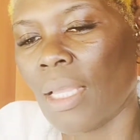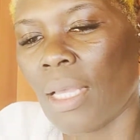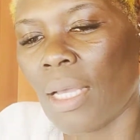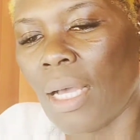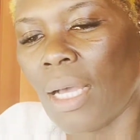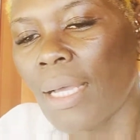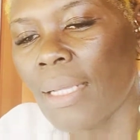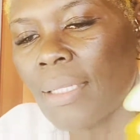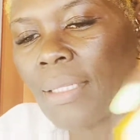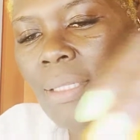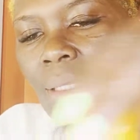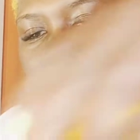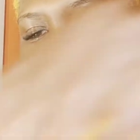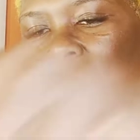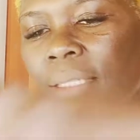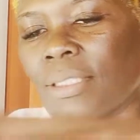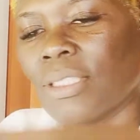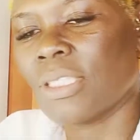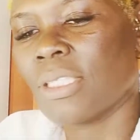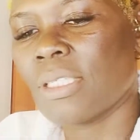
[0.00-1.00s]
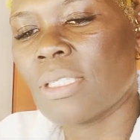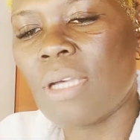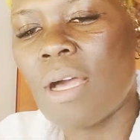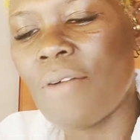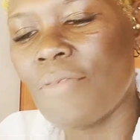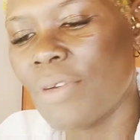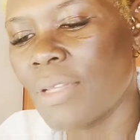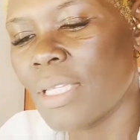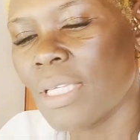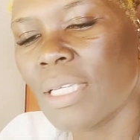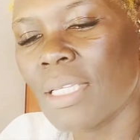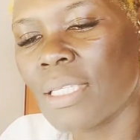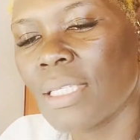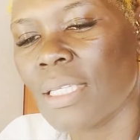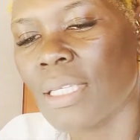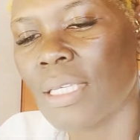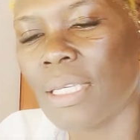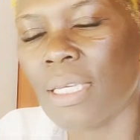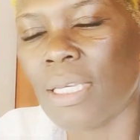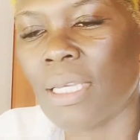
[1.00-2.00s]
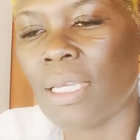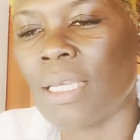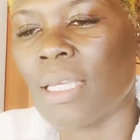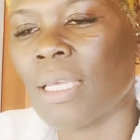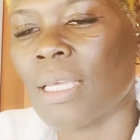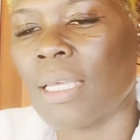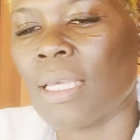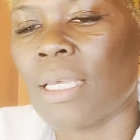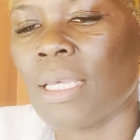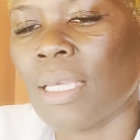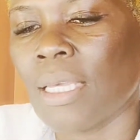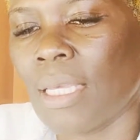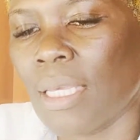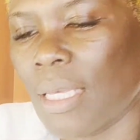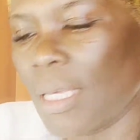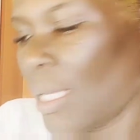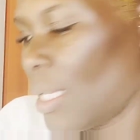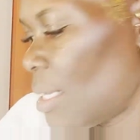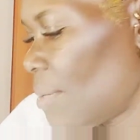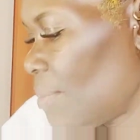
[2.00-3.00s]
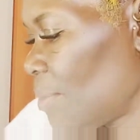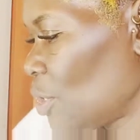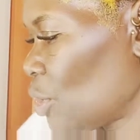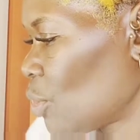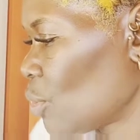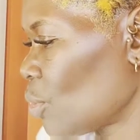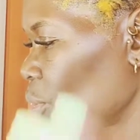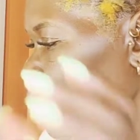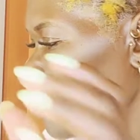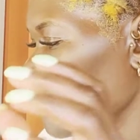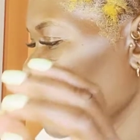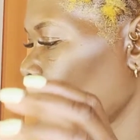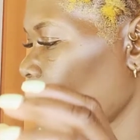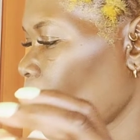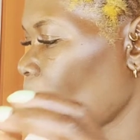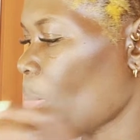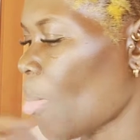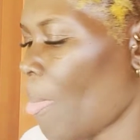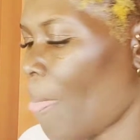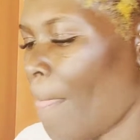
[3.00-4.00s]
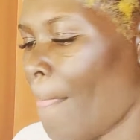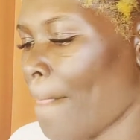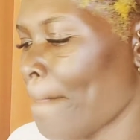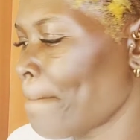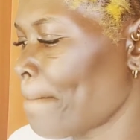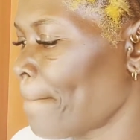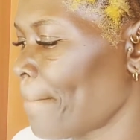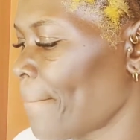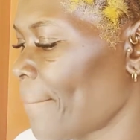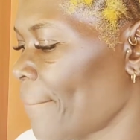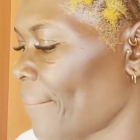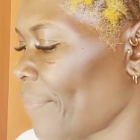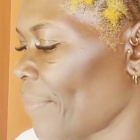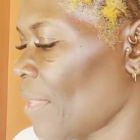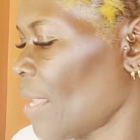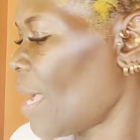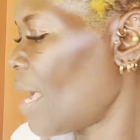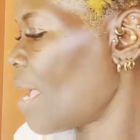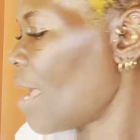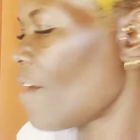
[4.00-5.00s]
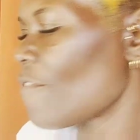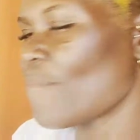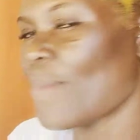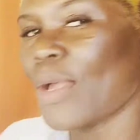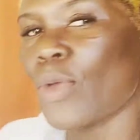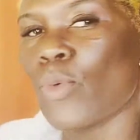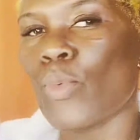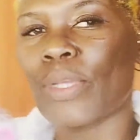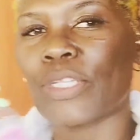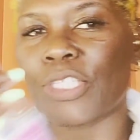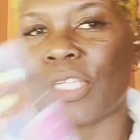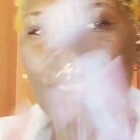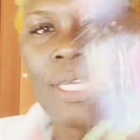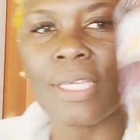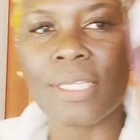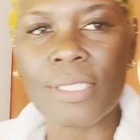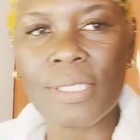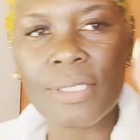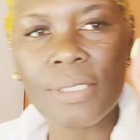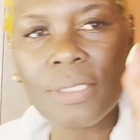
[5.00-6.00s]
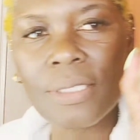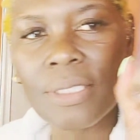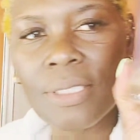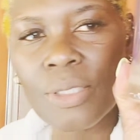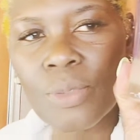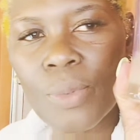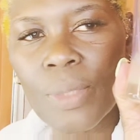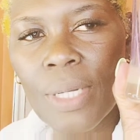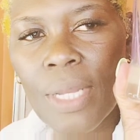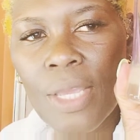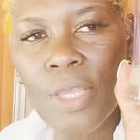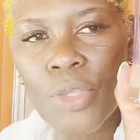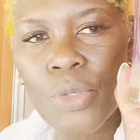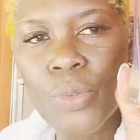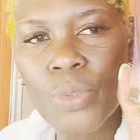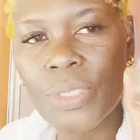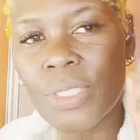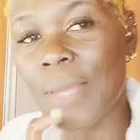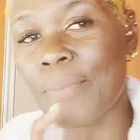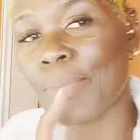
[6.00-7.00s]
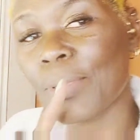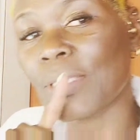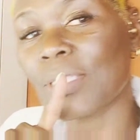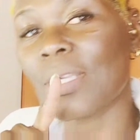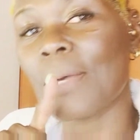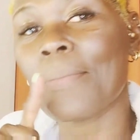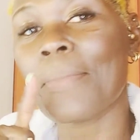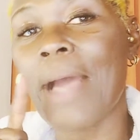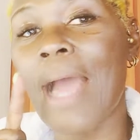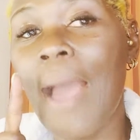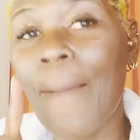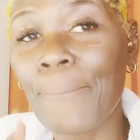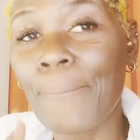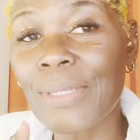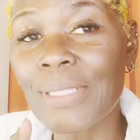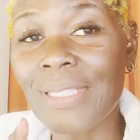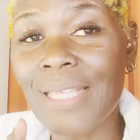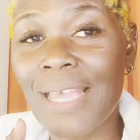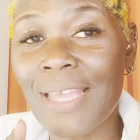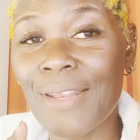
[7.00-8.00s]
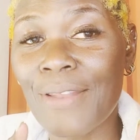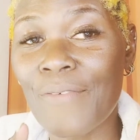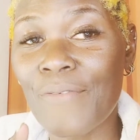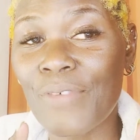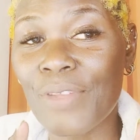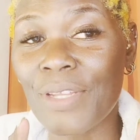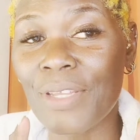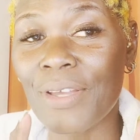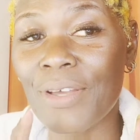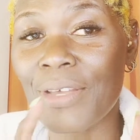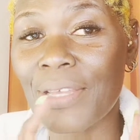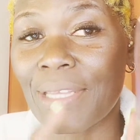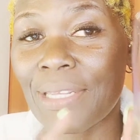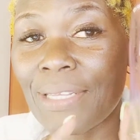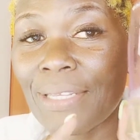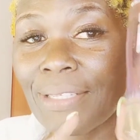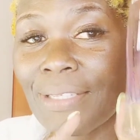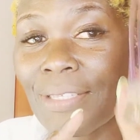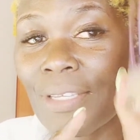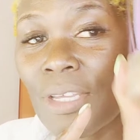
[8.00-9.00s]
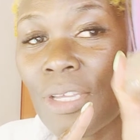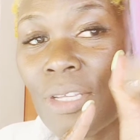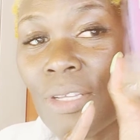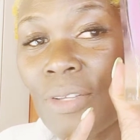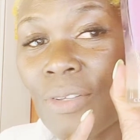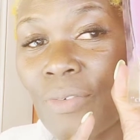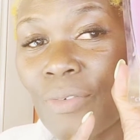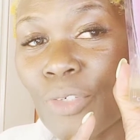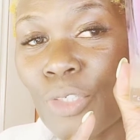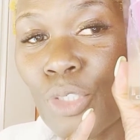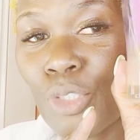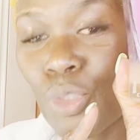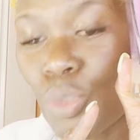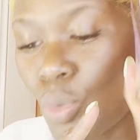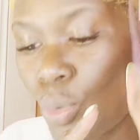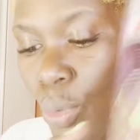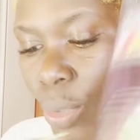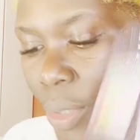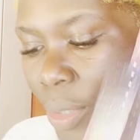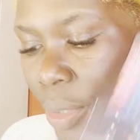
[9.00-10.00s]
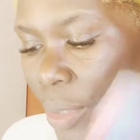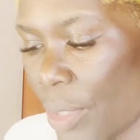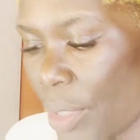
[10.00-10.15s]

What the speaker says: And just cover this, and let me show you. I have my witch hazel, this one I use, and I put some apple cider vinegar in it for the toner.